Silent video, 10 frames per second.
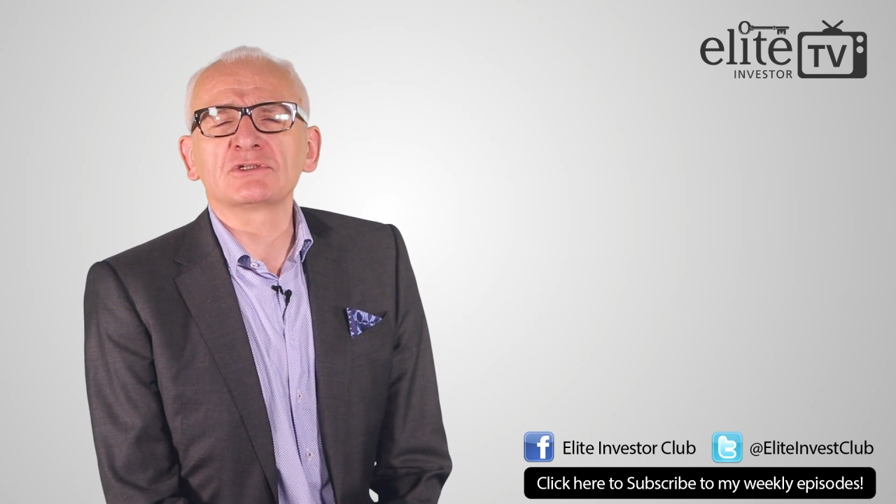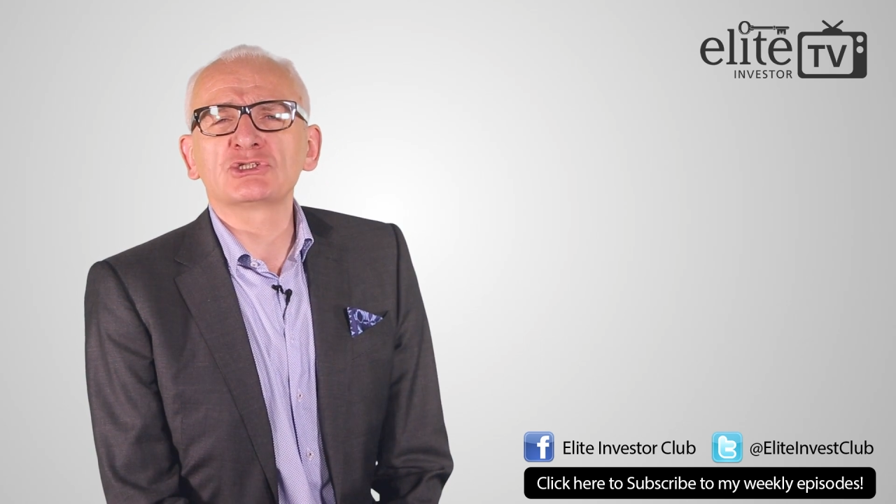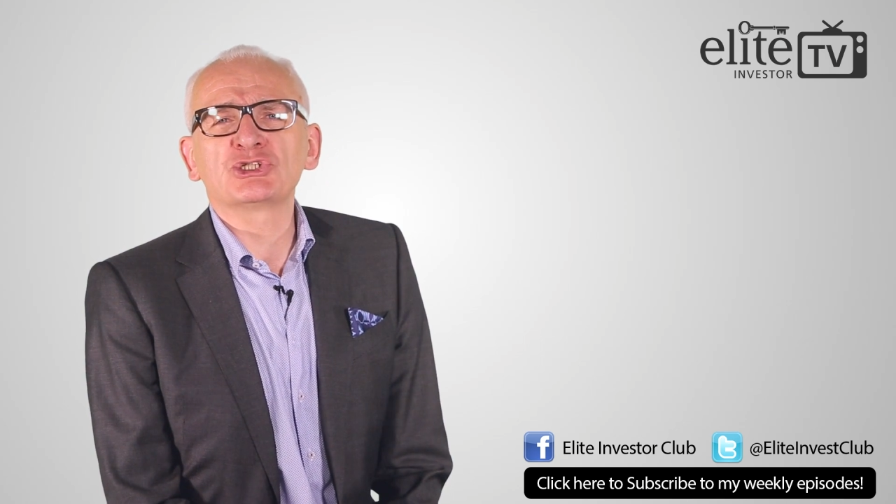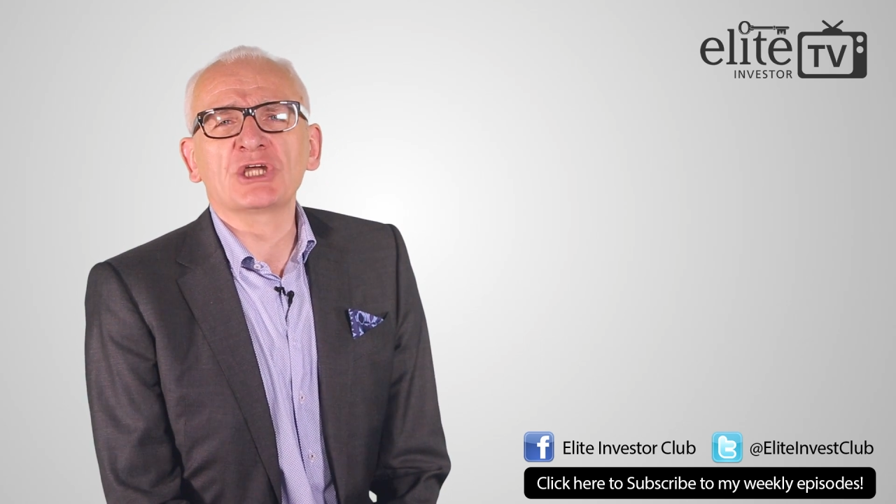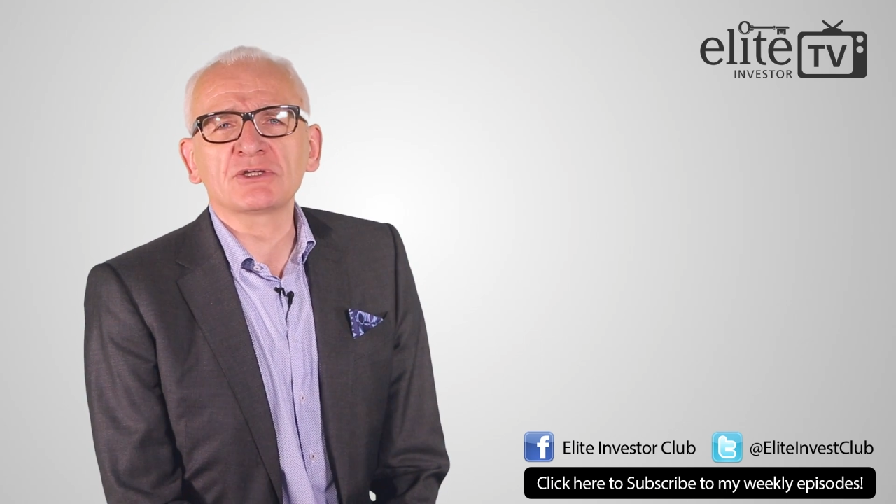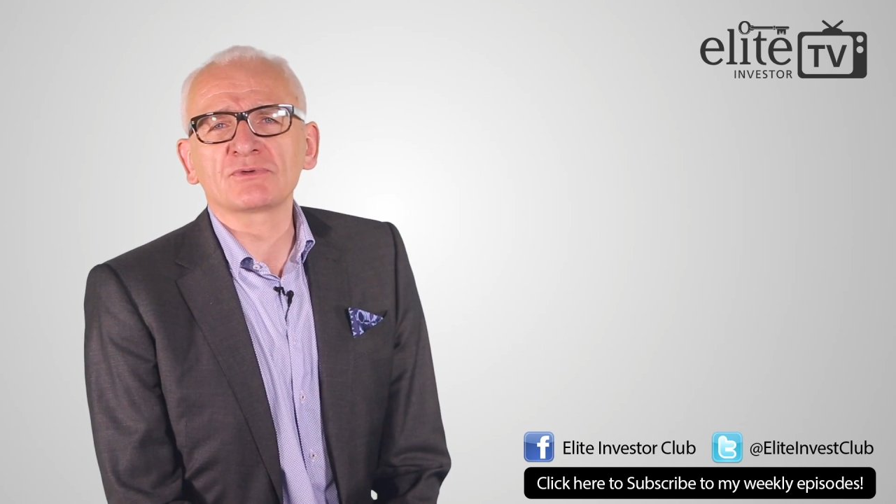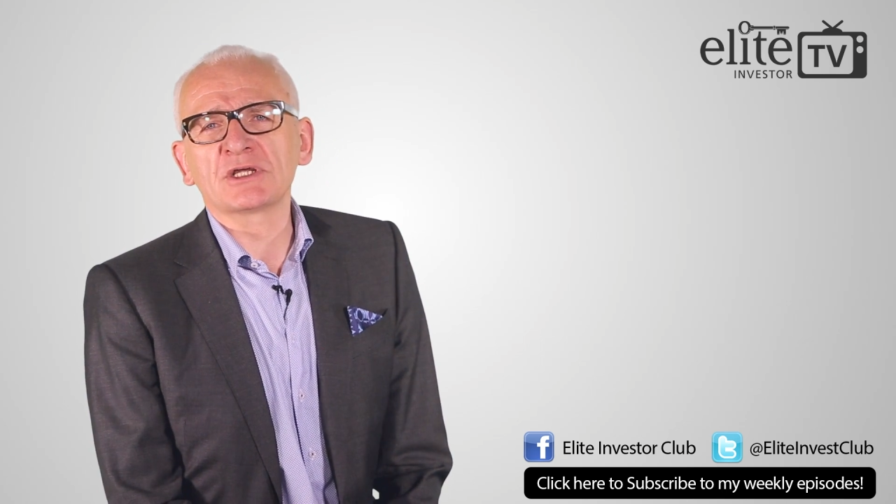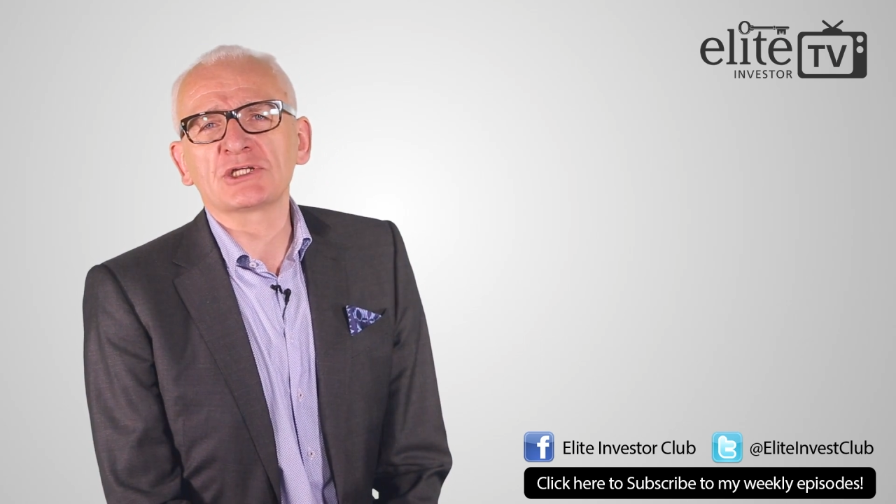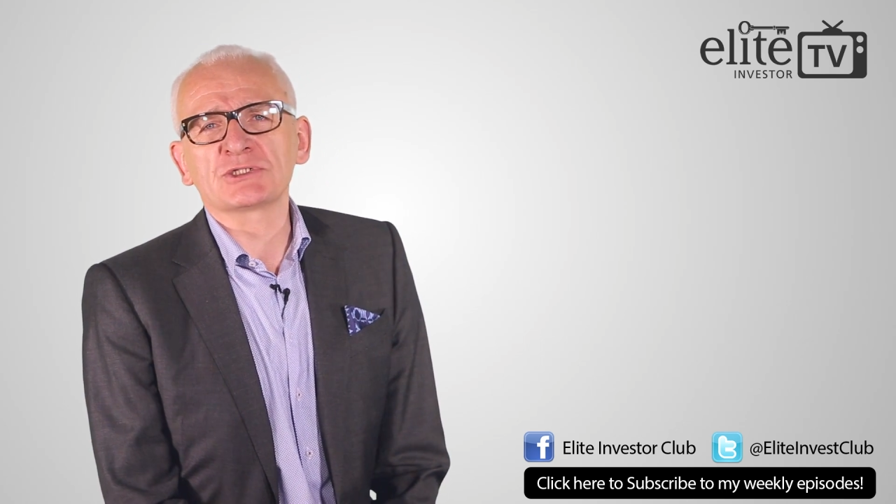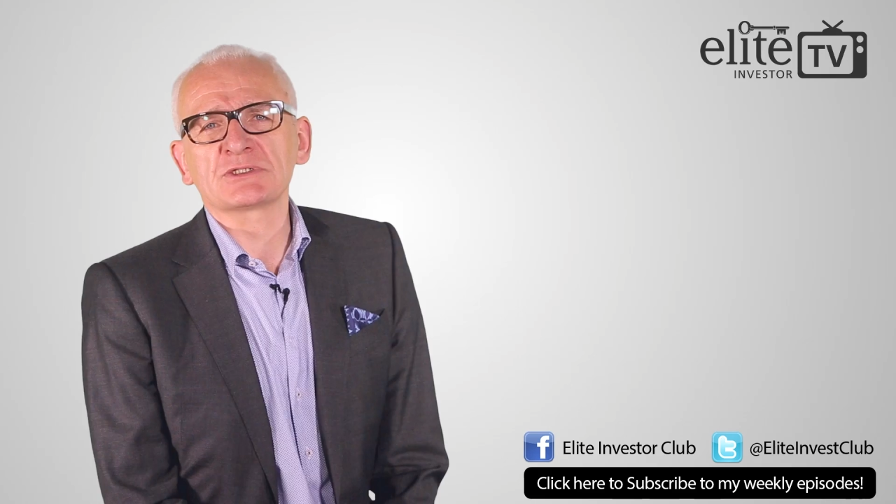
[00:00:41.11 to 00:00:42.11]

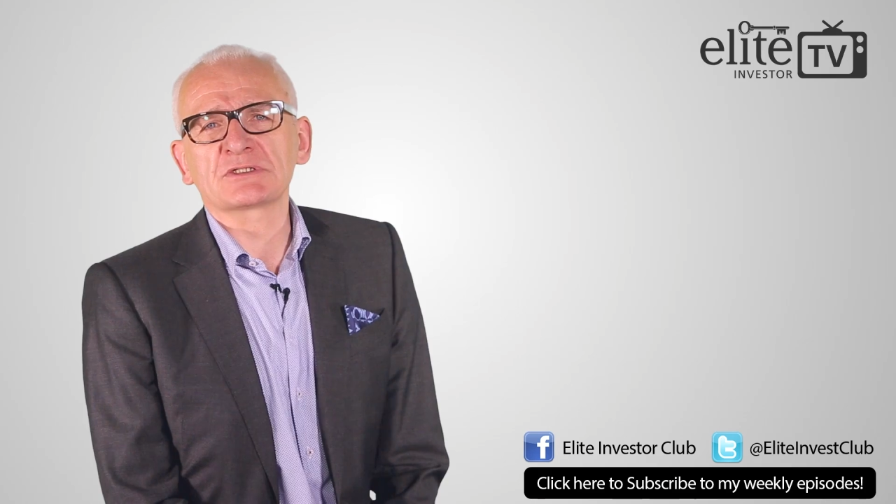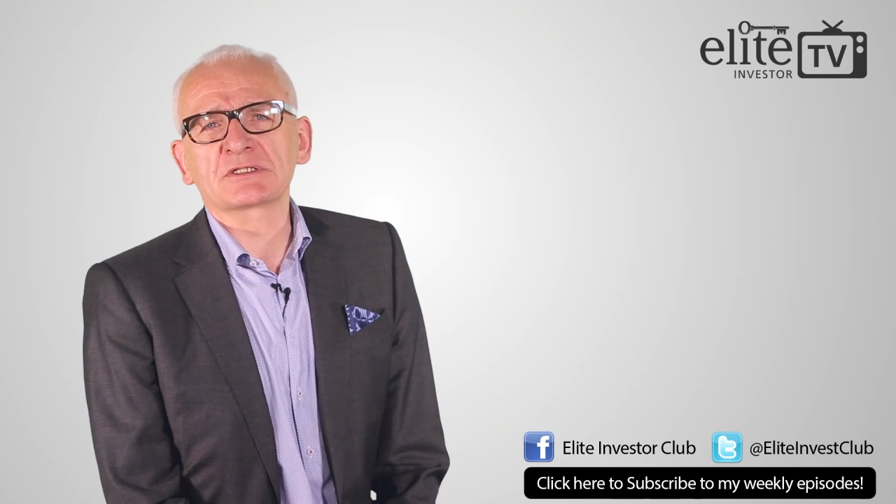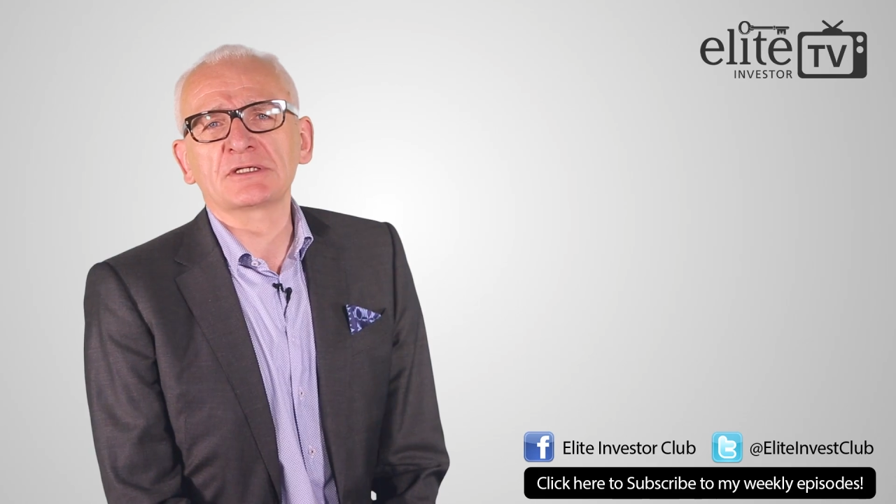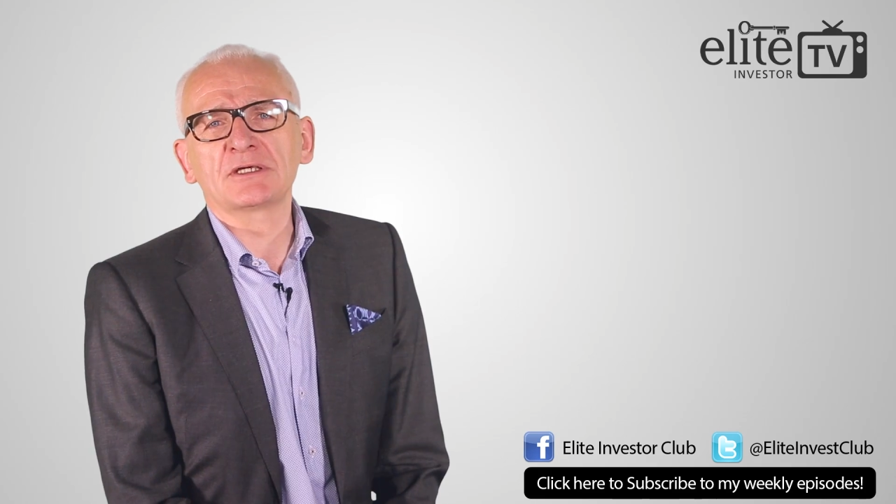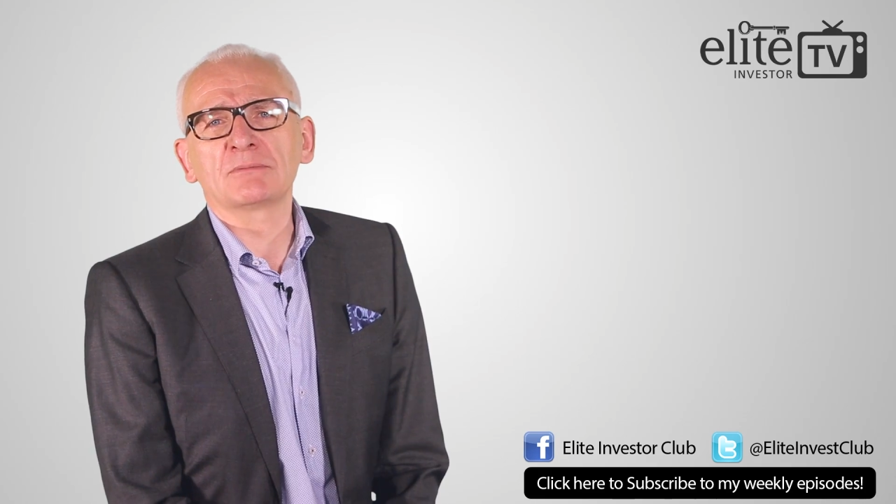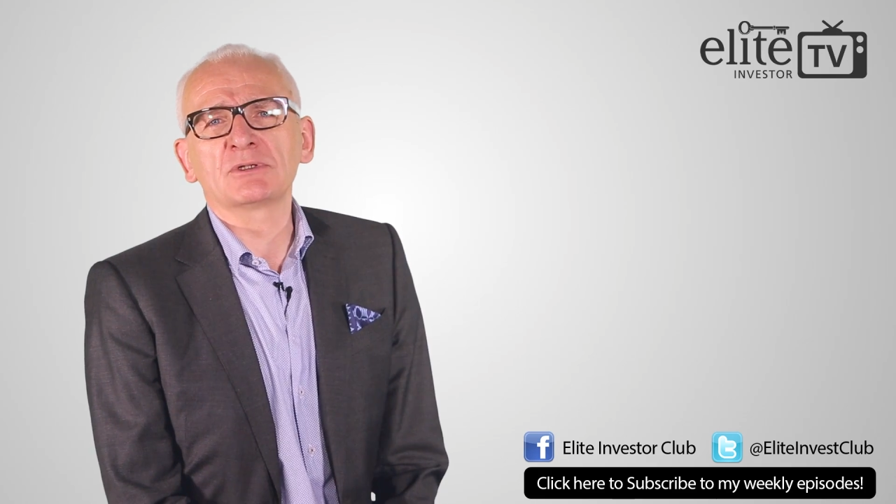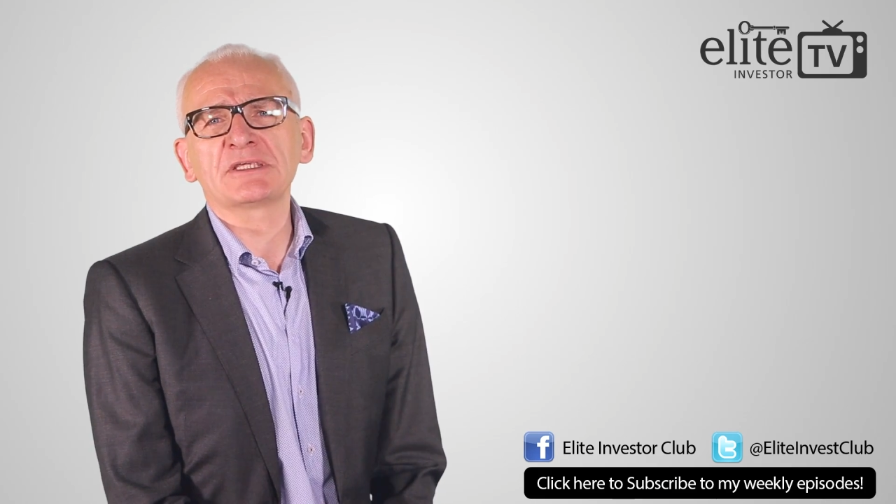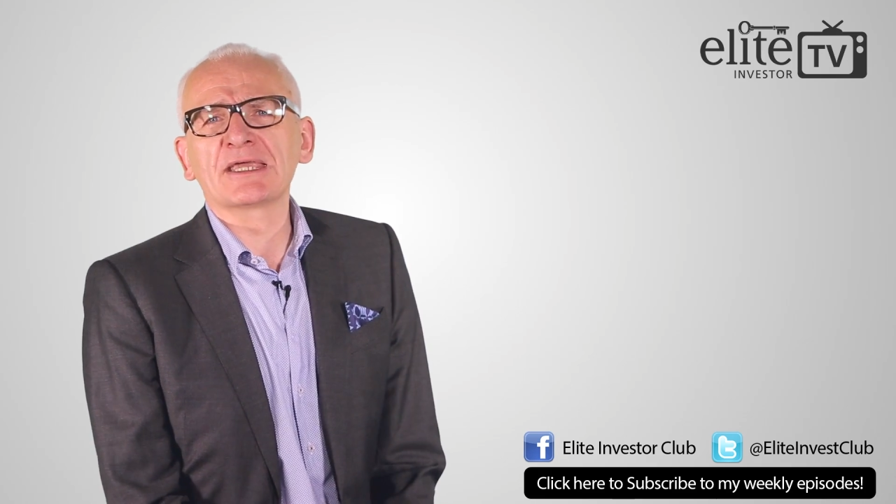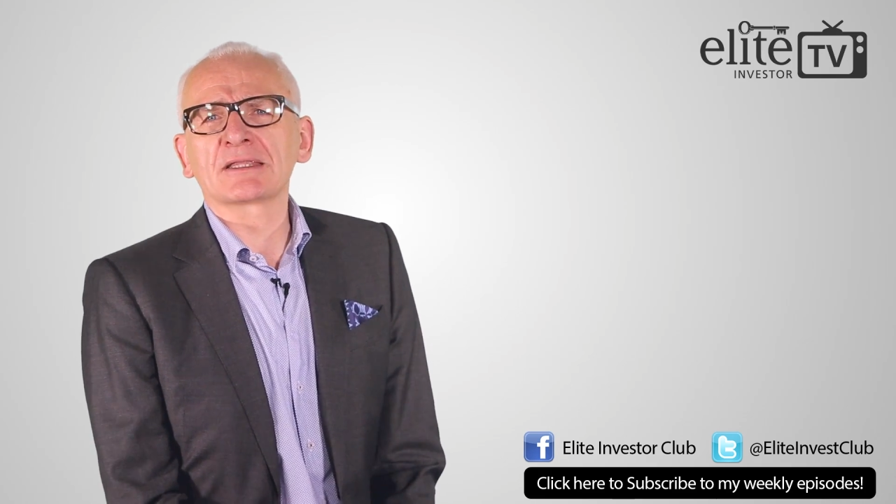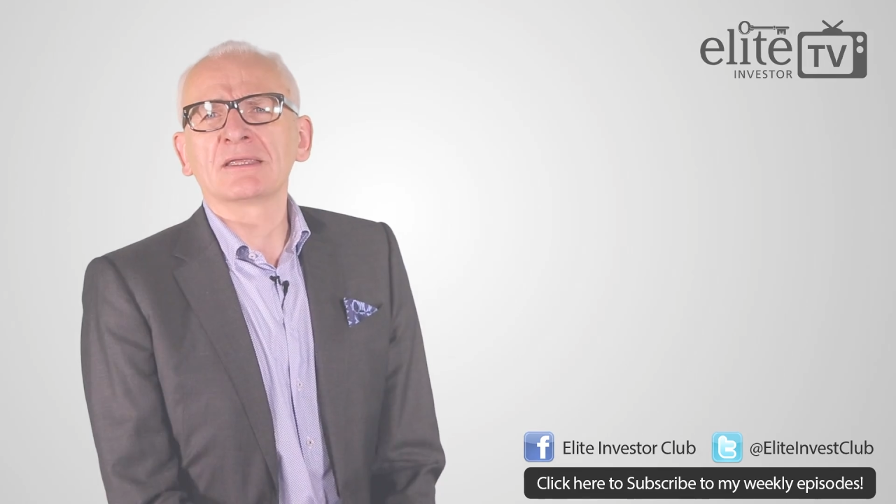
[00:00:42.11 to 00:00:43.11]
generations to come, and
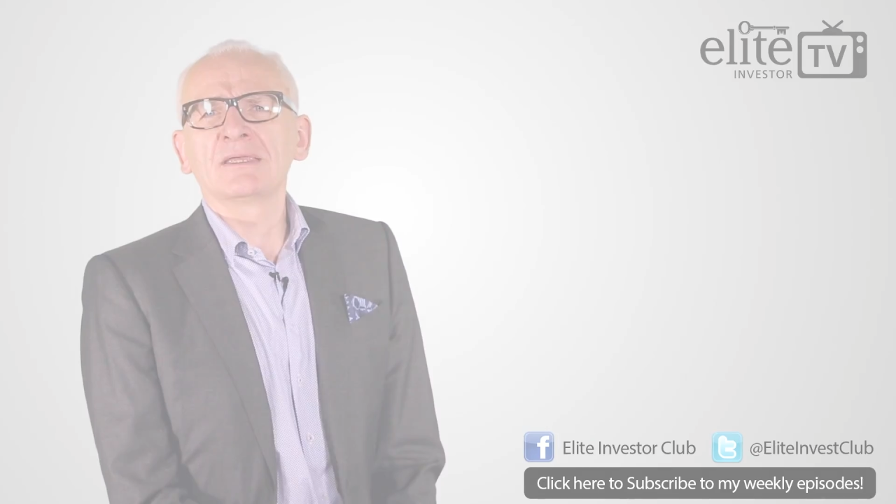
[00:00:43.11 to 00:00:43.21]
yet